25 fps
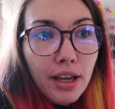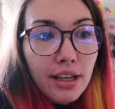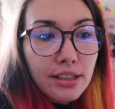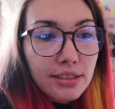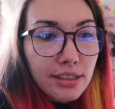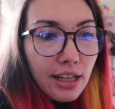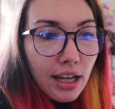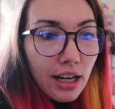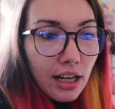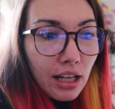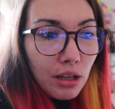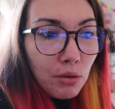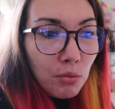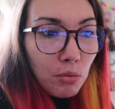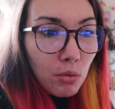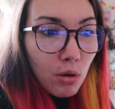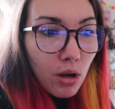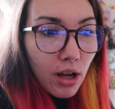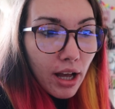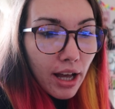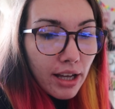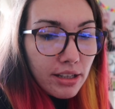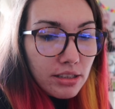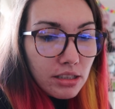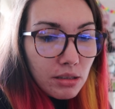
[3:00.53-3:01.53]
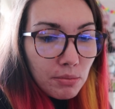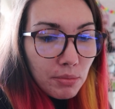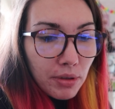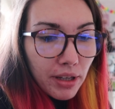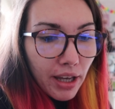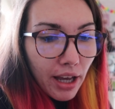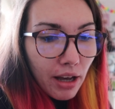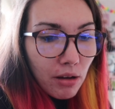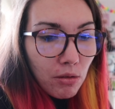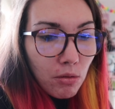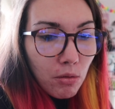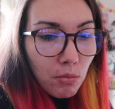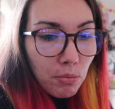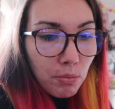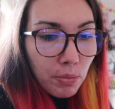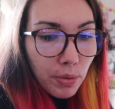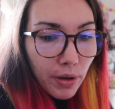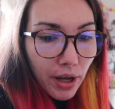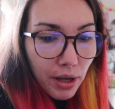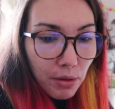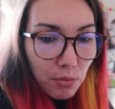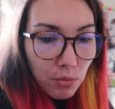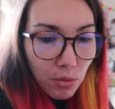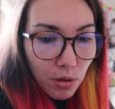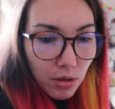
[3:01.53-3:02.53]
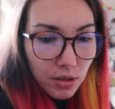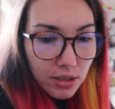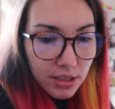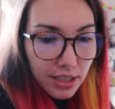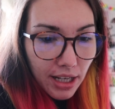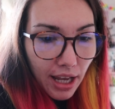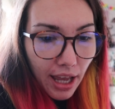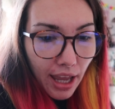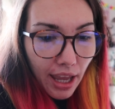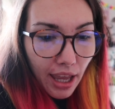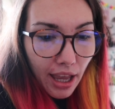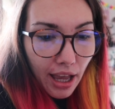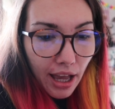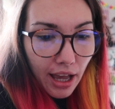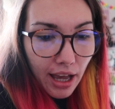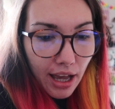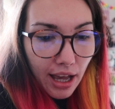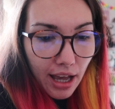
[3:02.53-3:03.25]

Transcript: exactly what has to be out by what date,